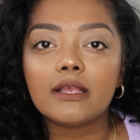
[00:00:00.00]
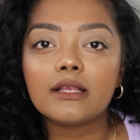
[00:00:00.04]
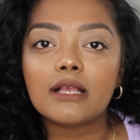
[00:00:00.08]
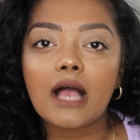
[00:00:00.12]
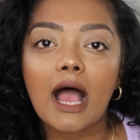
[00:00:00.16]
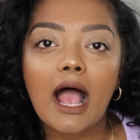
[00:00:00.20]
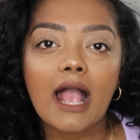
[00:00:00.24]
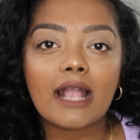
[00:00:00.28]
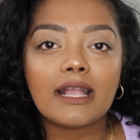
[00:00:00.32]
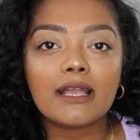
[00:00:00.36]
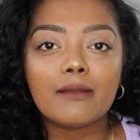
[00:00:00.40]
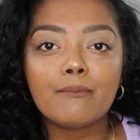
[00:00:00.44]

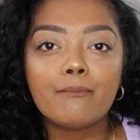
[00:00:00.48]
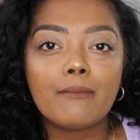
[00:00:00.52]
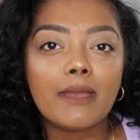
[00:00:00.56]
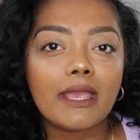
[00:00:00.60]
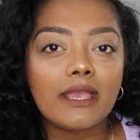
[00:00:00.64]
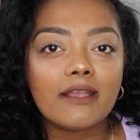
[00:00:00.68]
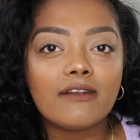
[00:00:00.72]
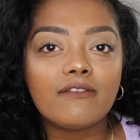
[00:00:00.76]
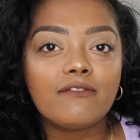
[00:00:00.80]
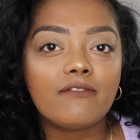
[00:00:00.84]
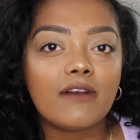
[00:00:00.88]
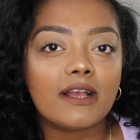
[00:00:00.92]
I can
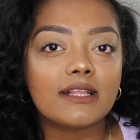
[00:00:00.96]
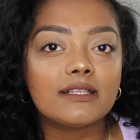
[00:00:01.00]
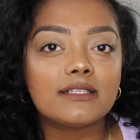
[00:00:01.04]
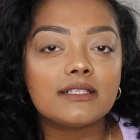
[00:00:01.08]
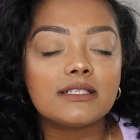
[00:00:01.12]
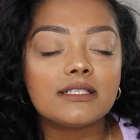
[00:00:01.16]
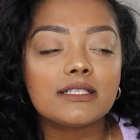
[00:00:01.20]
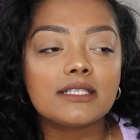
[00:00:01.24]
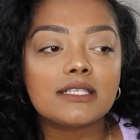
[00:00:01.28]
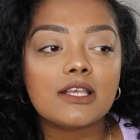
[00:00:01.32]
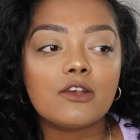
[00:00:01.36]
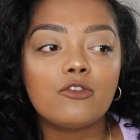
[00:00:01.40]
make
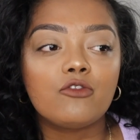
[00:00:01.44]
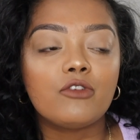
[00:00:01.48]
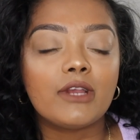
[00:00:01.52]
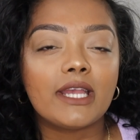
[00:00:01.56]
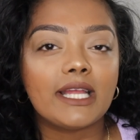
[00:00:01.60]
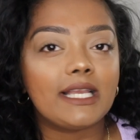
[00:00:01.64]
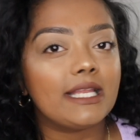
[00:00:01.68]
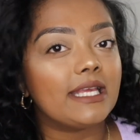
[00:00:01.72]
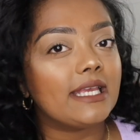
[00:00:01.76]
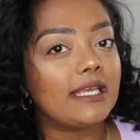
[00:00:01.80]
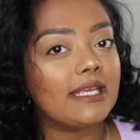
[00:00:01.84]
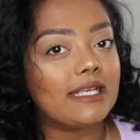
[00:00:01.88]
friends
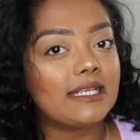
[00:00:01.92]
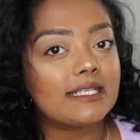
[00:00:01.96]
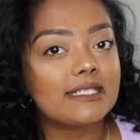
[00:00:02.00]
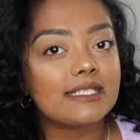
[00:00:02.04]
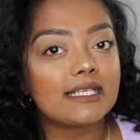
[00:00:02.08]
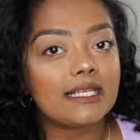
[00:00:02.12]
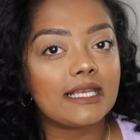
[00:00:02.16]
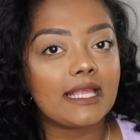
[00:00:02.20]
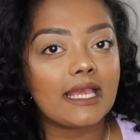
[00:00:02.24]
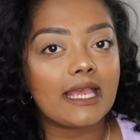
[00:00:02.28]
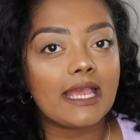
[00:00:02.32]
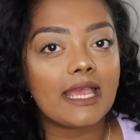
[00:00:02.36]
really
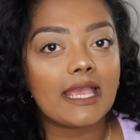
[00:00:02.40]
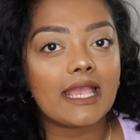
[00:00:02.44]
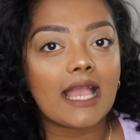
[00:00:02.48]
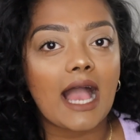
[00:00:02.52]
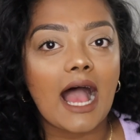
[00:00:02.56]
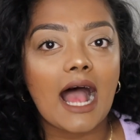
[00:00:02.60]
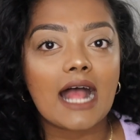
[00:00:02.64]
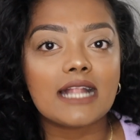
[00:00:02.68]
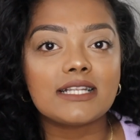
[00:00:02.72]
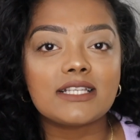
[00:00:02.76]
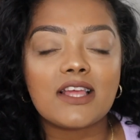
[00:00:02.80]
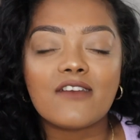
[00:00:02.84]
easily,
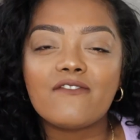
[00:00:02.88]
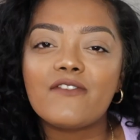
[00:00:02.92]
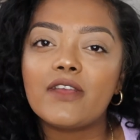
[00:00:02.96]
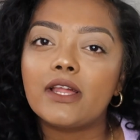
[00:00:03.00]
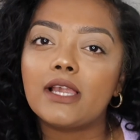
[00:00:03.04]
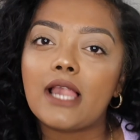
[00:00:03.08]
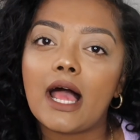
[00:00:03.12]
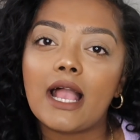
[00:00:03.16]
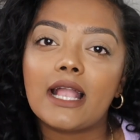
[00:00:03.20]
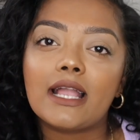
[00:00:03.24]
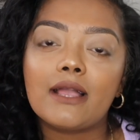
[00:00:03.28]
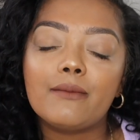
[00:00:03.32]
and I feel
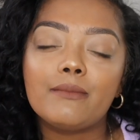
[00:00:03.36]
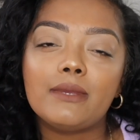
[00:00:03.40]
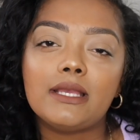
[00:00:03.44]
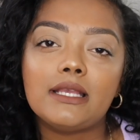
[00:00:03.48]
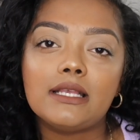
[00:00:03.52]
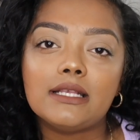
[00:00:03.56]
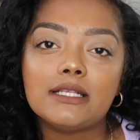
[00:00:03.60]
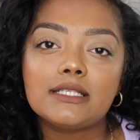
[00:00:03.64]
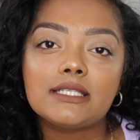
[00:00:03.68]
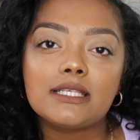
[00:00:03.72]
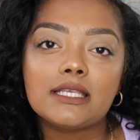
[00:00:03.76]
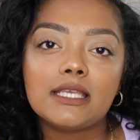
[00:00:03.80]
like I'm
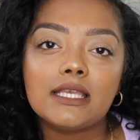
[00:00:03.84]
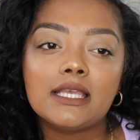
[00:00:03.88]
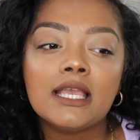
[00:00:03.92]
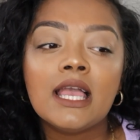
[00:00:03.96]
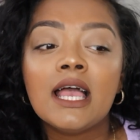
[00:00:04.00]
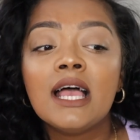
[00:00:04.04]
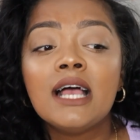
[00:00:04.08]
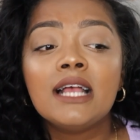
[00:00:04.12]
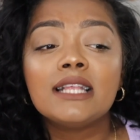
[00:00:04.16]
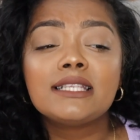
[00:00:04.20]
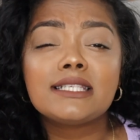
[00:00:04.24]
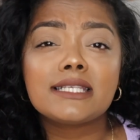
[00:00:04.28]
easy
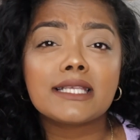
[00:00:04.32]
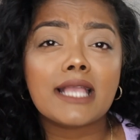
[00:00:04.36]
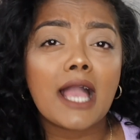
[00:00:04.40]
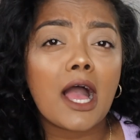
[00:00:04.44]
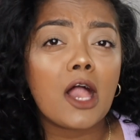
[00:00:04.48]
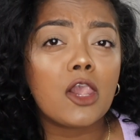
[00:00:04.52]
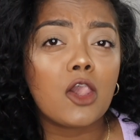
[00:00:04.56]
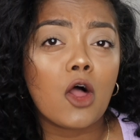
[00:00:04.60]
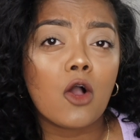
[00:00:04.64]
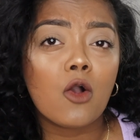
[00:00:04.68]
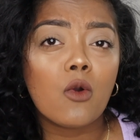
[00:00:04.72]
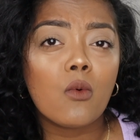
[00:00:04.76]
to get
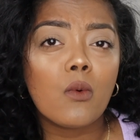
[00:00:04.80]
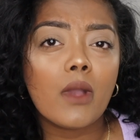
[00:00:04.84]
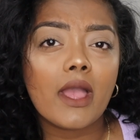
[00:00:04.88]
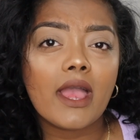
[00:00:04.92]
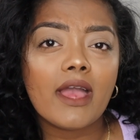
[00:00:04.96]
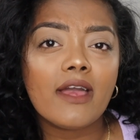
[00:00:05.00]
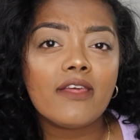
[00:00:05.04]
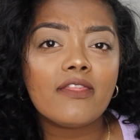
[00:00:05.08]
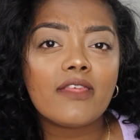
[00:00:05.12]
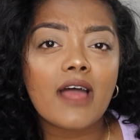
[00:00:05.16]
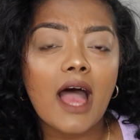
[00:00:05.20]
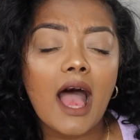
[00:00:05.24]
along
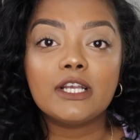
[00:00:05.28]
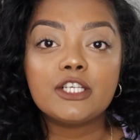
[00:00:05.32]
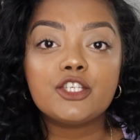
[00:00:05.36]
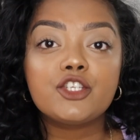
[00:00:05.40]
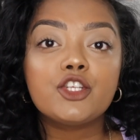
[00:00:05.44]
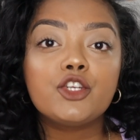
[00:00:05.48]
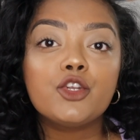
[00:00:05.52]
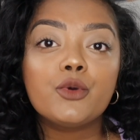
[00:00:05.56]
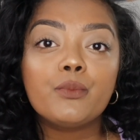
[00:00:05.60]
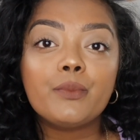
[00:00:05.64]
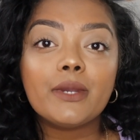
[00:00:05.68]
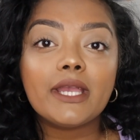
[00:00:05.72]
with.
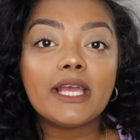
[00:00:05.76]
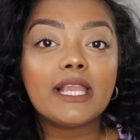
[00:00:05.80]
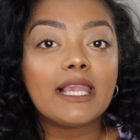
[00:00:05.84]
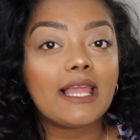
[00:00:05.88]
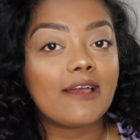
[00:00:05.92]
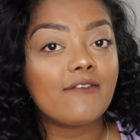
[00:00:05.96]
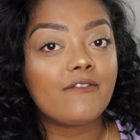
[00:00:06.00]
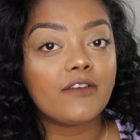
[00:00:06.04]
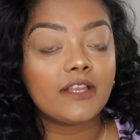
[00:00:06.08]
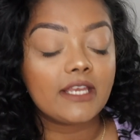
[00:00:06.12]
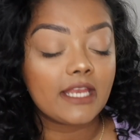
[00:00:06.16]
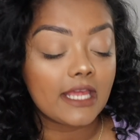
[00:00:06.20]
Question number
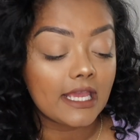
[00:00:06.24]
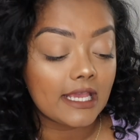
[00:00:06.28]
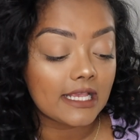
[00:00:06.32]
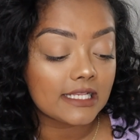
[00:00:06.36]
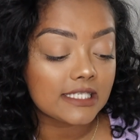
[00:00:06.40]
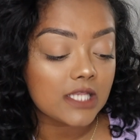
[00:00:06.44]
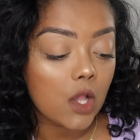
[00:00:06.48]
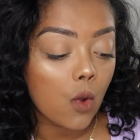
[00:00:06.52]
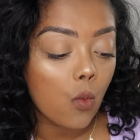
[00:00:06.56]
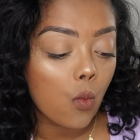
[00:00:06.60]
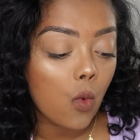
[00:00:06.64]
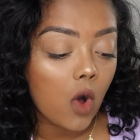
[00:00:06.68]
11
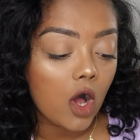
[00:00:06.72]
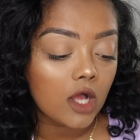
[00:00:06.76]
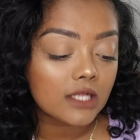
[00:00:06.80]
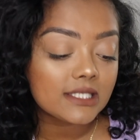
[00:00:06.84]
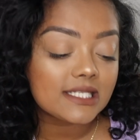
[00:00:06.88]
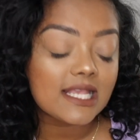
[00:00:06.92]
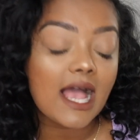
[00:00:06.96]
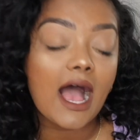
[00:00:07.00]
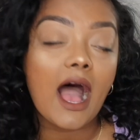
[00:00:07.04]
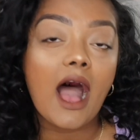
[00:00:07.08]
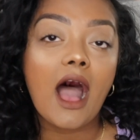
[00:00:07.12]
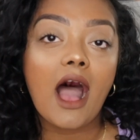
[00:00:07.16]
is,
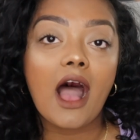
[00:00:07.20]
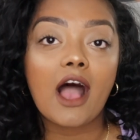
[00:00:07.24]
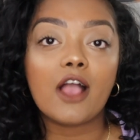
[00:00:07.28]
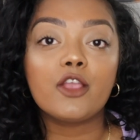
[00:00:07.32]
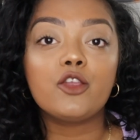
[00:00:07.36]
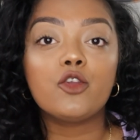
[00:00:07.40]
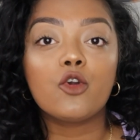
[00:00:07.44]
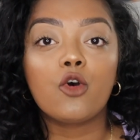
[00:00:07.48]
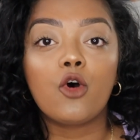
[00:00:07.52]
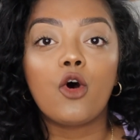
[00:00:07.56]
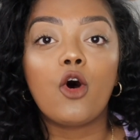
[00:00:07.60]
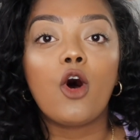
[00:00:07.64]
what are
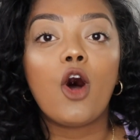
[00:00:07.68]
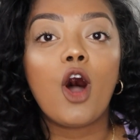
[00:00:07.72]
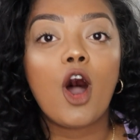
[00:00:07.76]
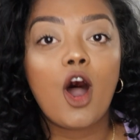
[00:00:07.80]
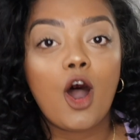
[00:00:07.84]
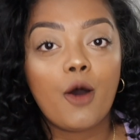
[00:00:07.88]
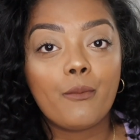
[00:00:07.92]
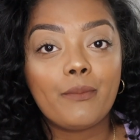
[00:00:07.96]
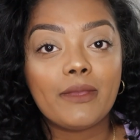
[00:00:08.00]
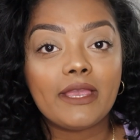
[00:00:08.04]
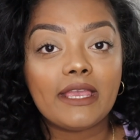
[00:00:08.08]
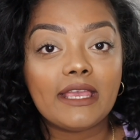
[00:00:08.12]
your
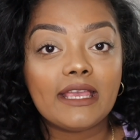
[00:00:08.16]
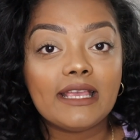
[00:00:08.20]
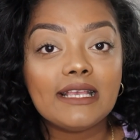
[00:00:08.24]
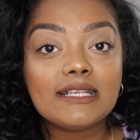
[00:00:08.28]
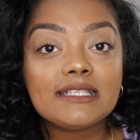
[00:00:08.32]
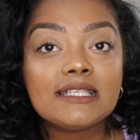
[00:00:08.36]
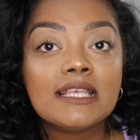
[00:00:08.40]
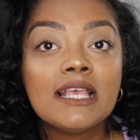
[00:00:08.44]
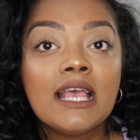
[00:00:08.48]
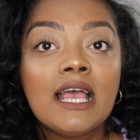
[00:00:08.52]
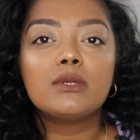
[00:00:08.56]
hobbies?